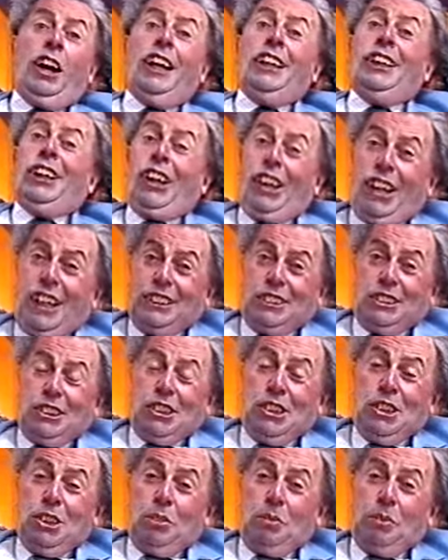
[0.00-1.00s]
I'd like
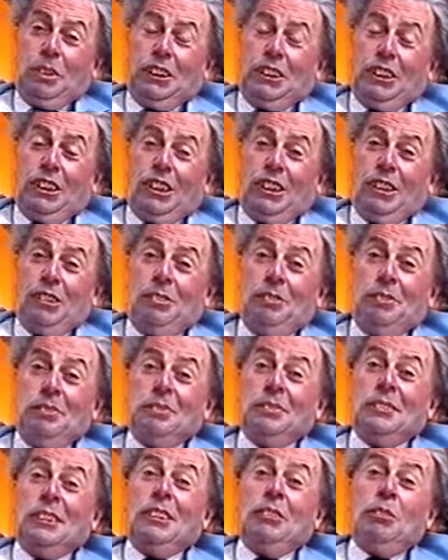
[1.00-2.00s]
to, but
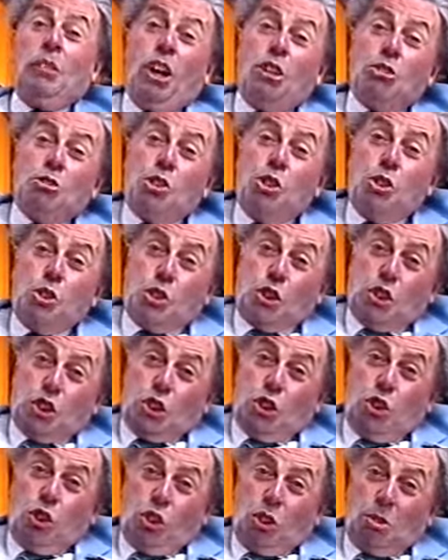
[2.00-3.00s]
my roots
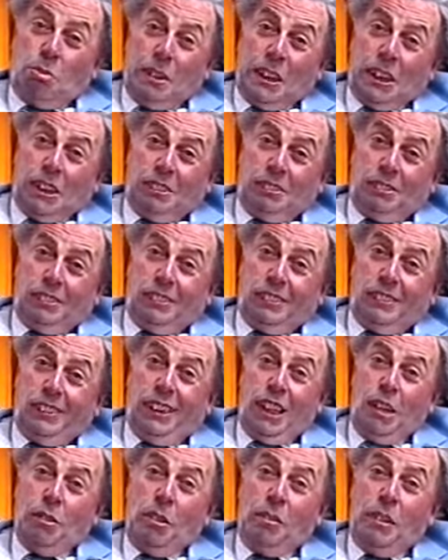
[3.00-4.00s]
call me.
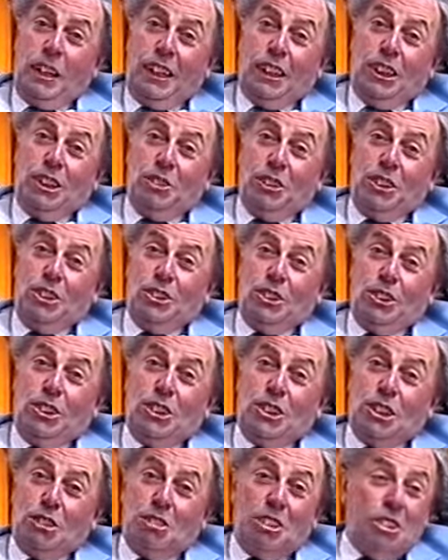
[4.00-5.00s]
But I'm a man who
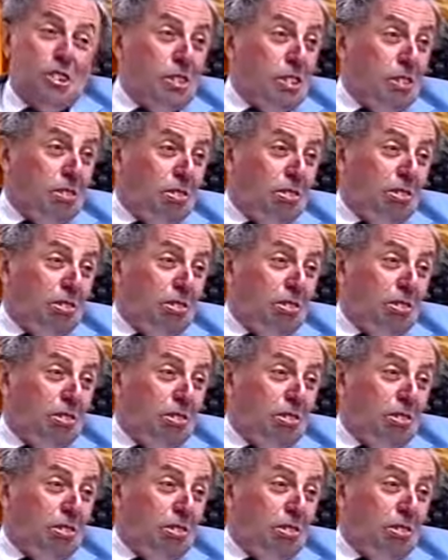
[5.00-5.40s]
enjoys a root.